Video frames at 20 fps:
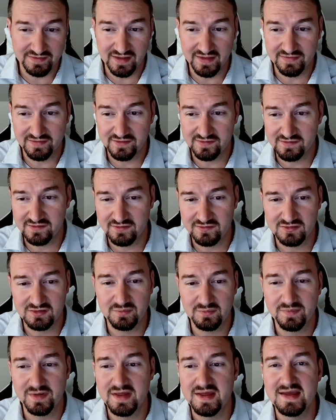in the
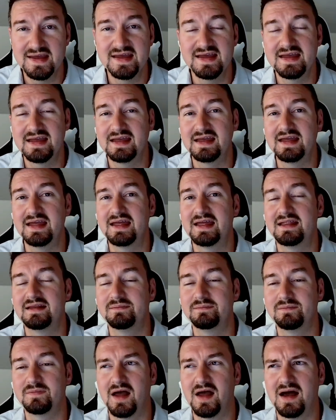system in
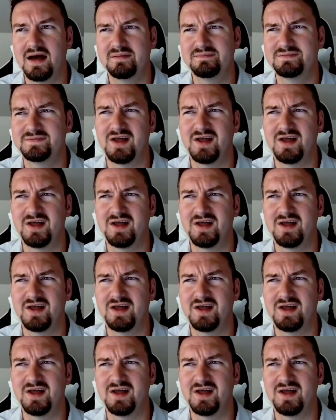uh,